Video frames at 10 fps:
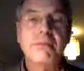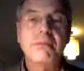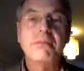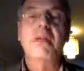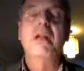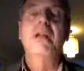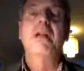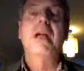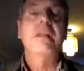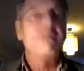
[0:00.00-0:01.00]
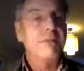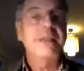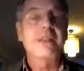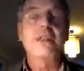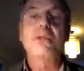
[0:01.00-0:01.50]
and fighting also
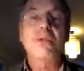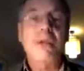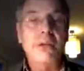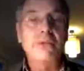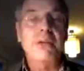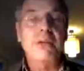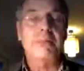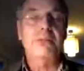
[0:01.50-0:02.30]
outdoor air pollution.